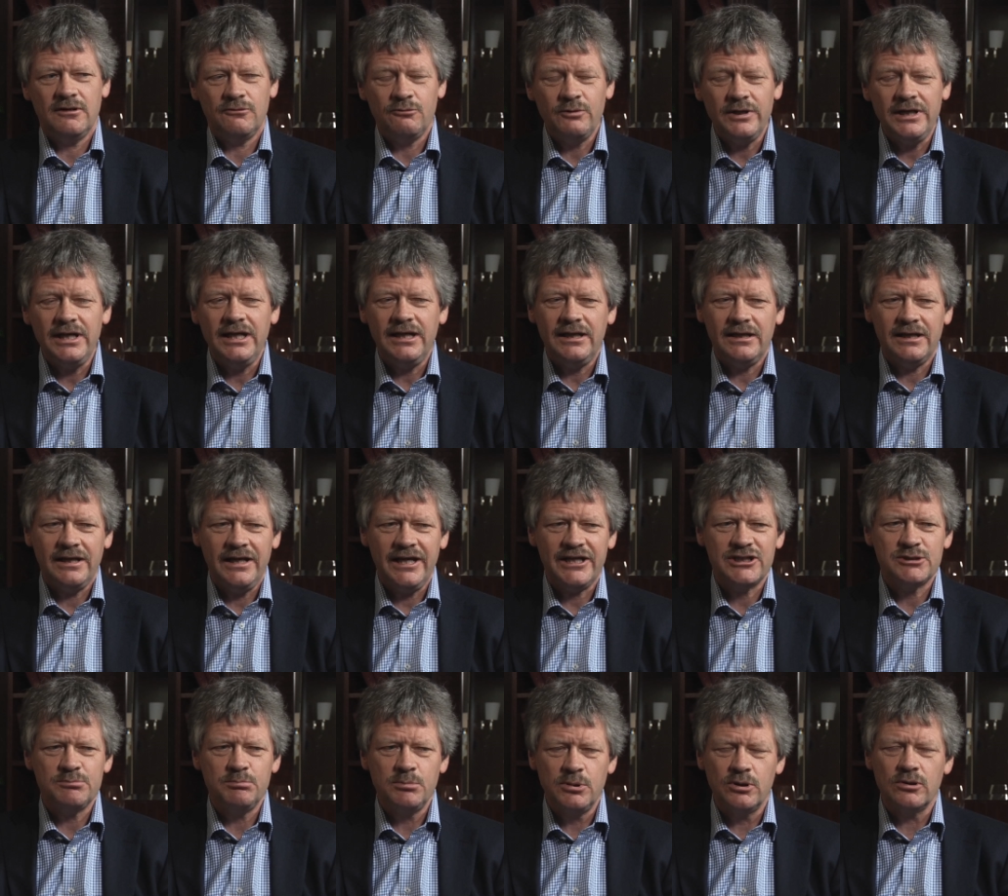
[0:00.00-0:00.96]
reading
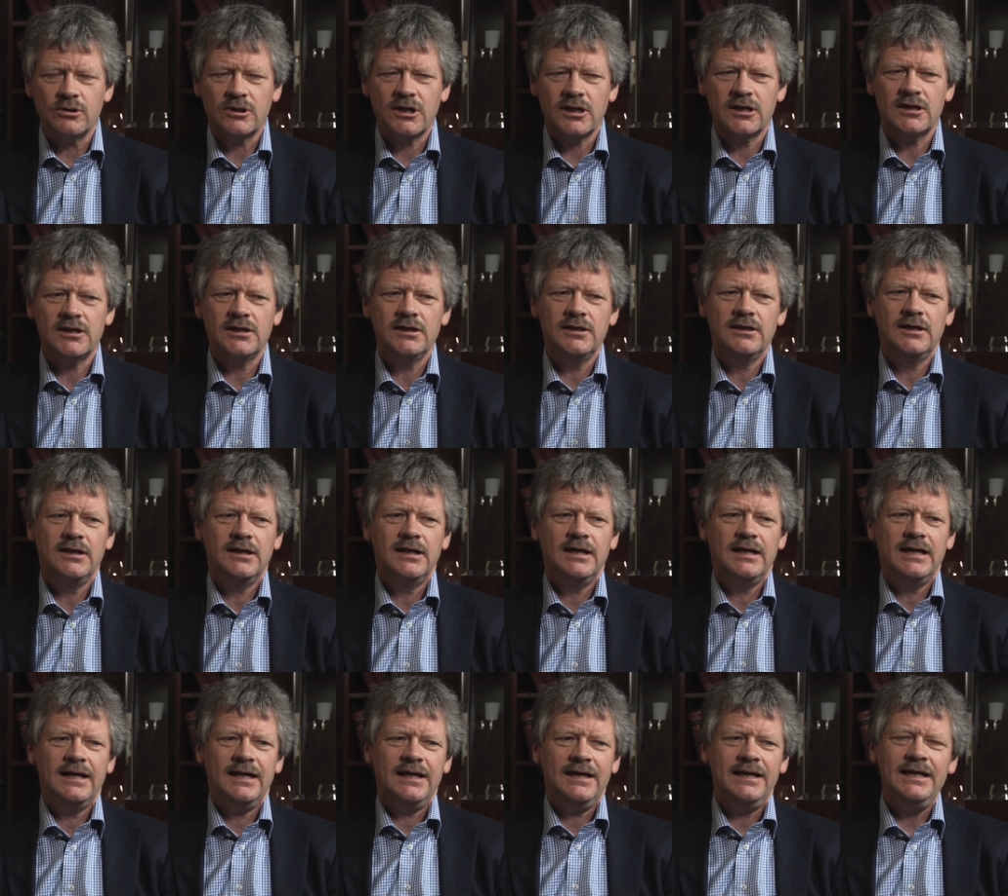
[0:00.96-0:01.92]
Hicks' book,
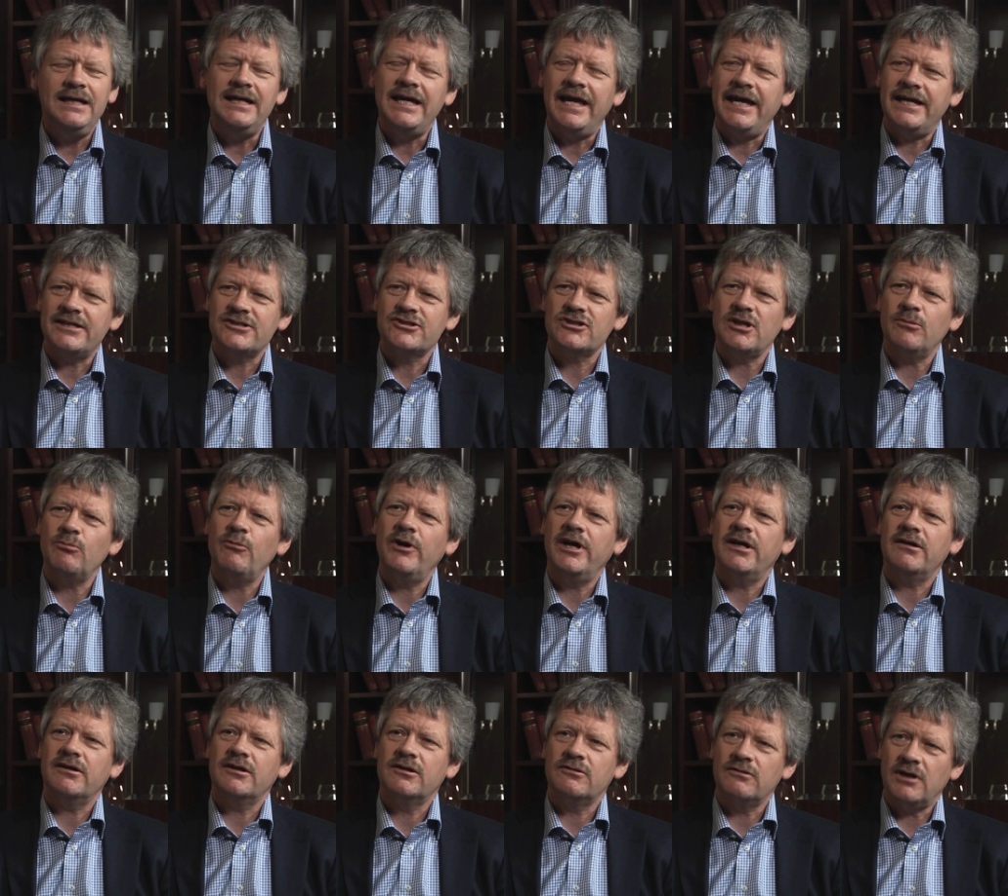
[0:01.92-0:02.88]
he has
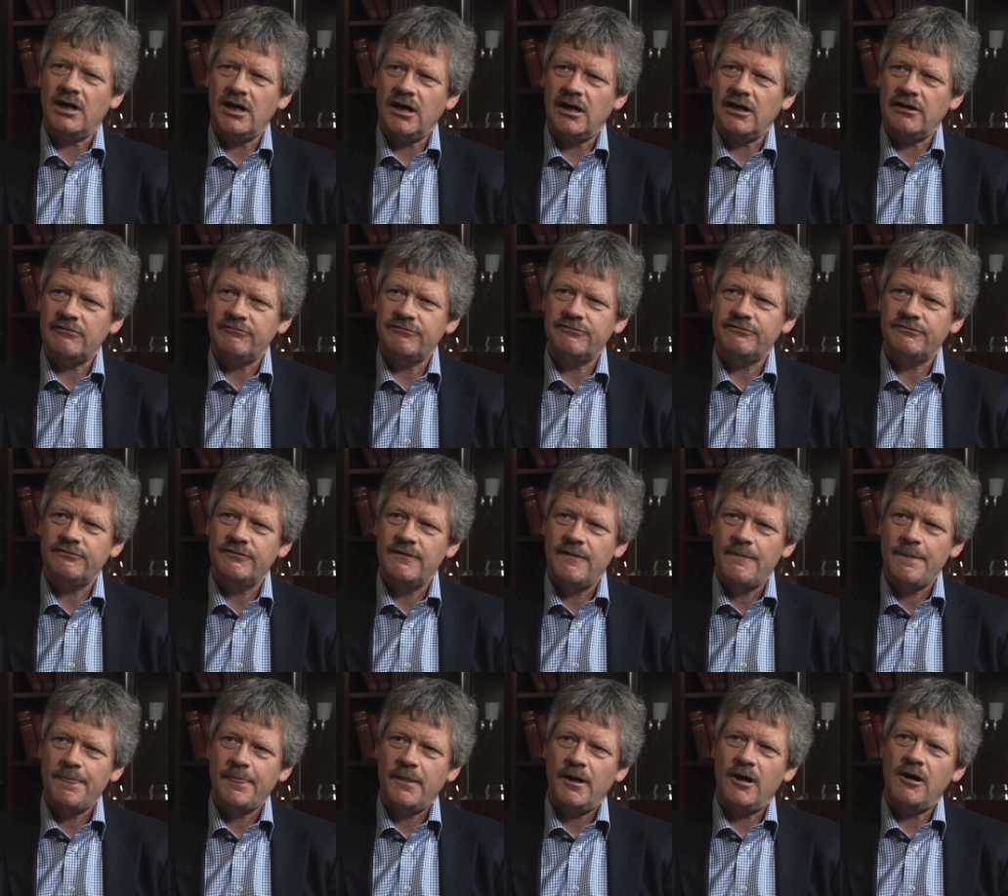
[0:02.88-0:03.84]
somewhere a
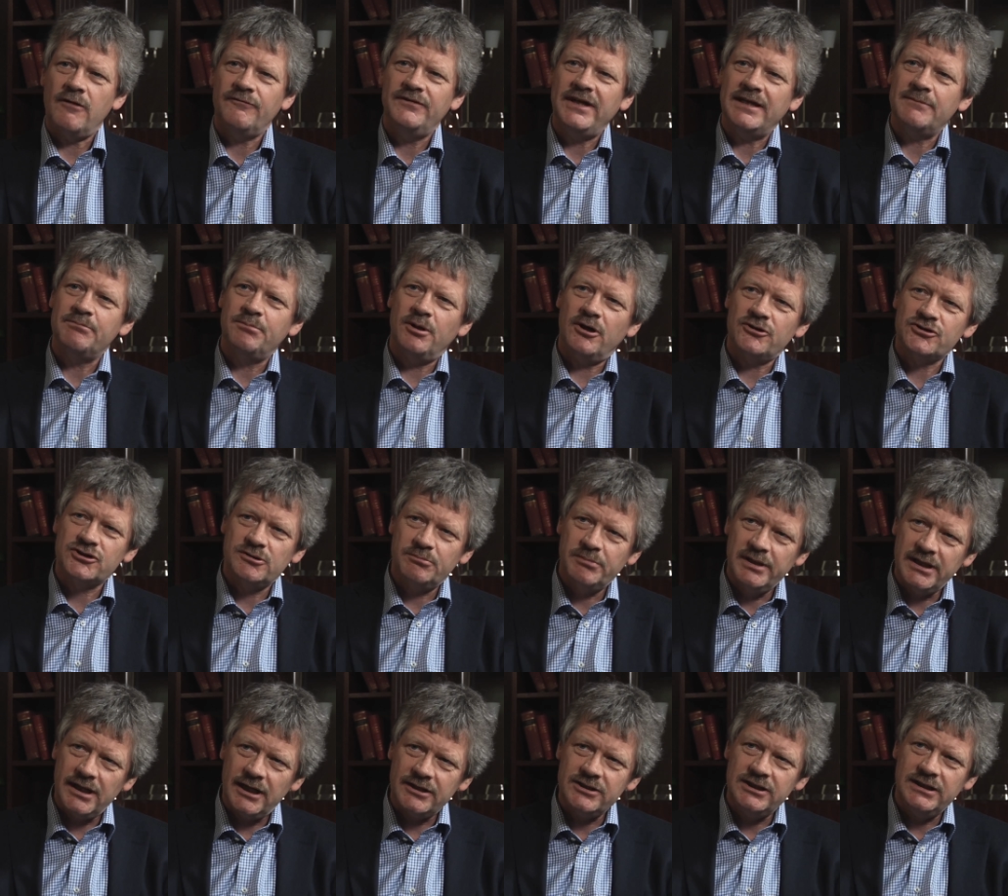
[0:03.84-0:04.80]
graph of that
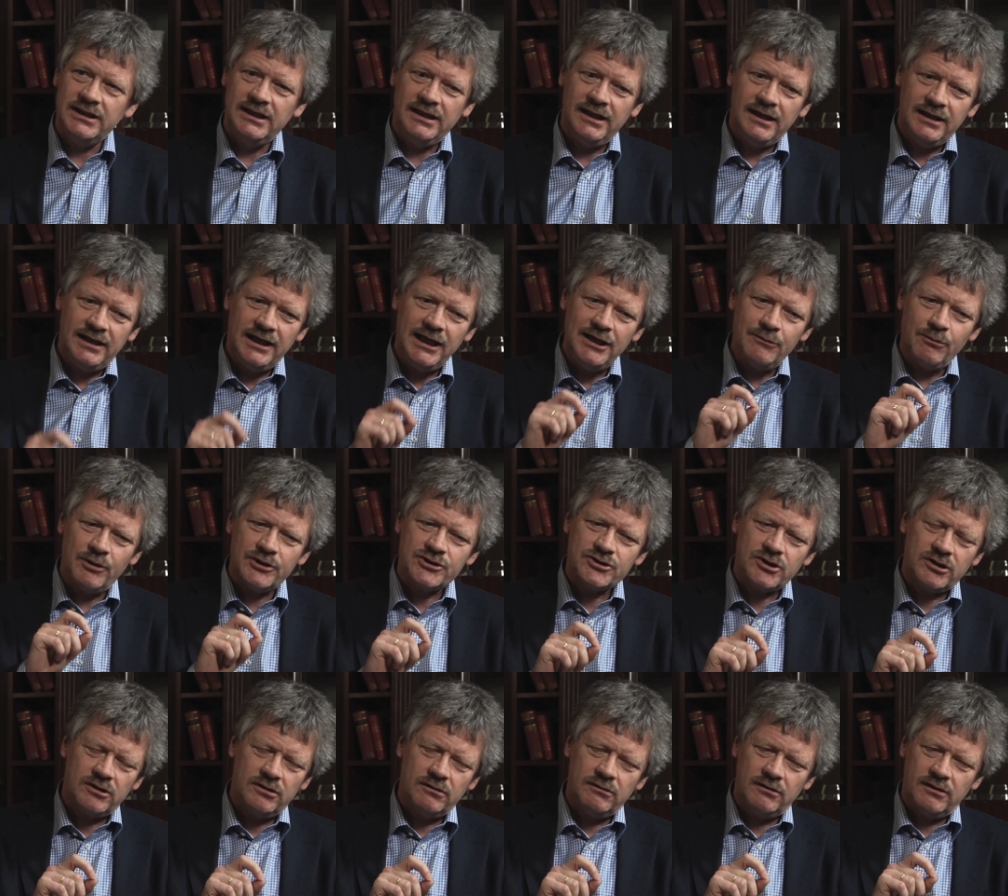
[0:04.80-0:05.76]
possibility. He
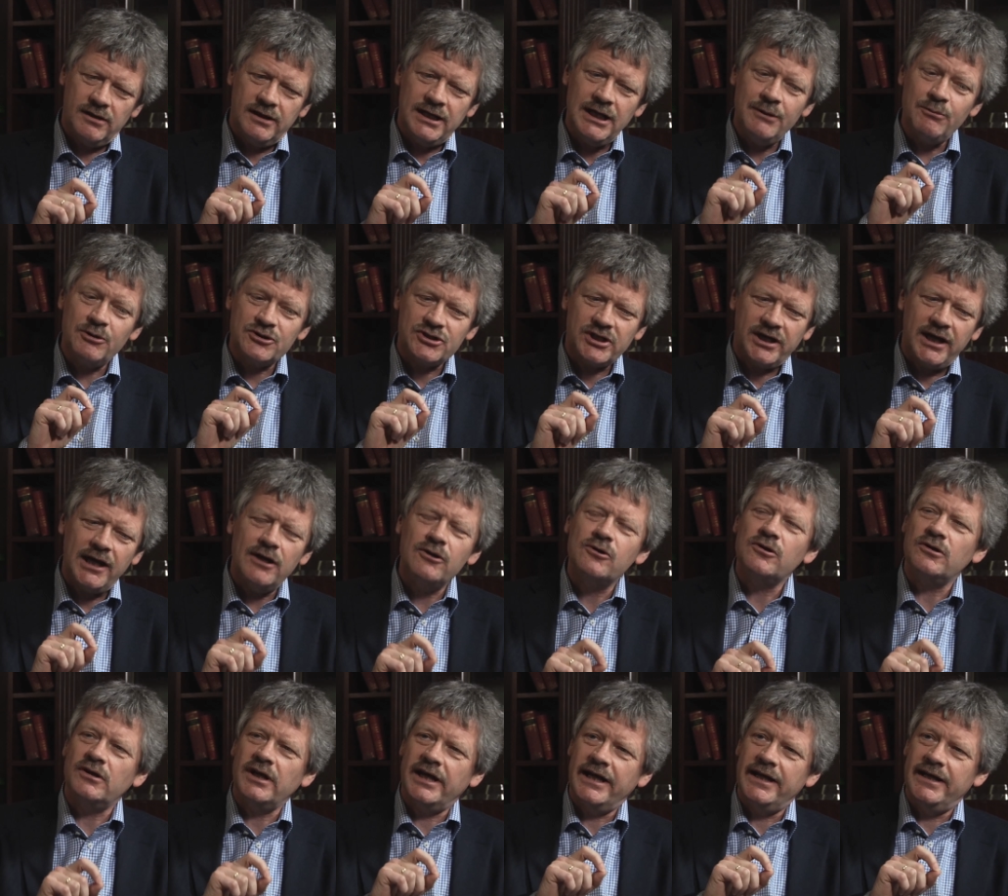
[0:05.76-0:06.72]
was, he was
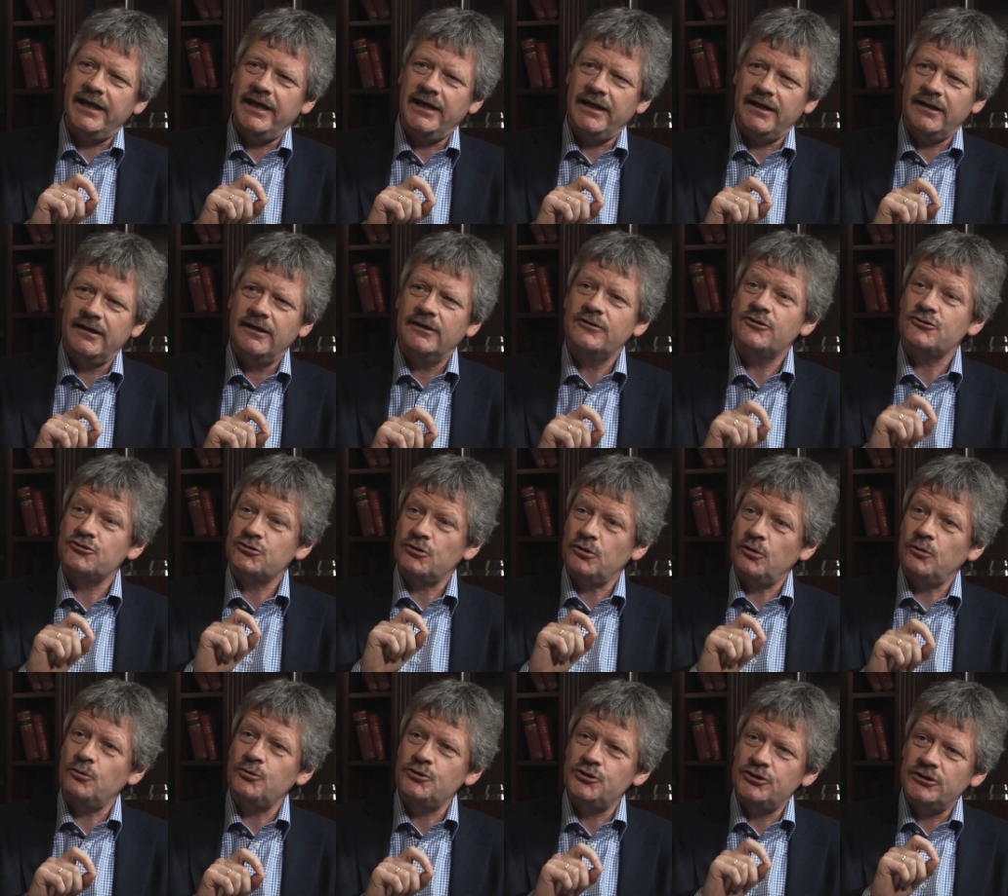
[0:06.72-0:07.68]
calculating the
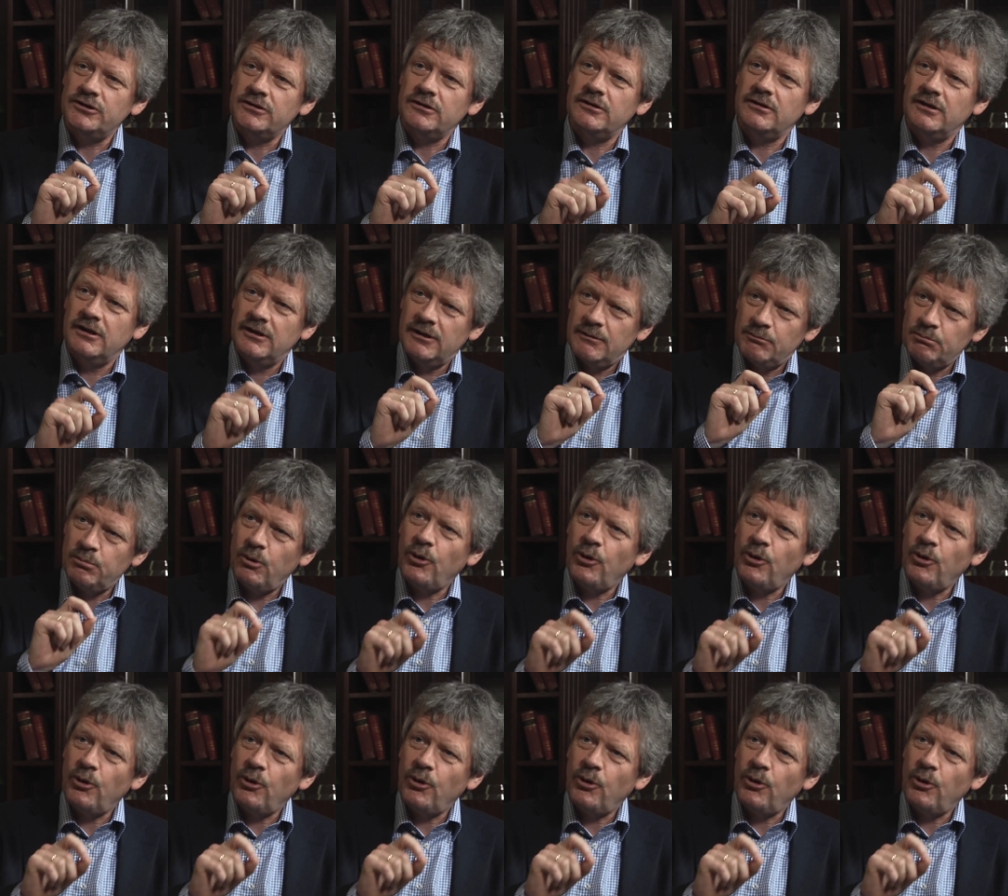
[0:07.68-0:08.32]
solution